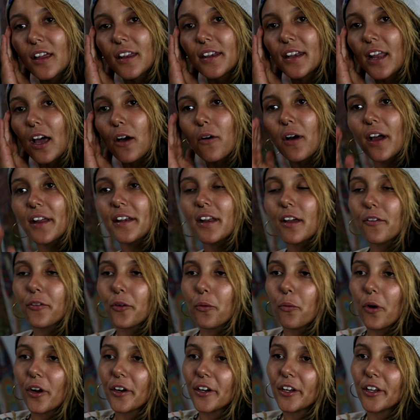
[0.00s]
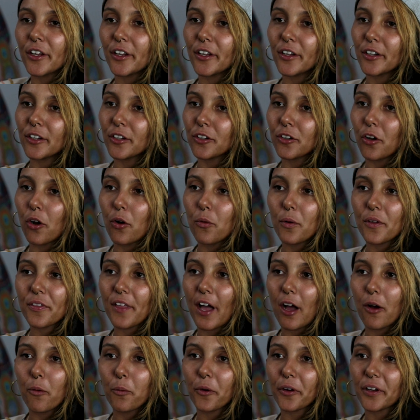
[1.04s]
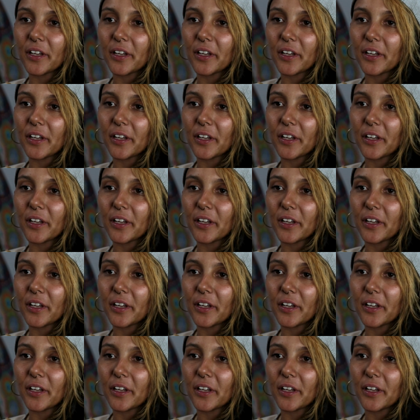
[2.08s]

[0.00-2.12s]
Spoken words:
now I never want to go without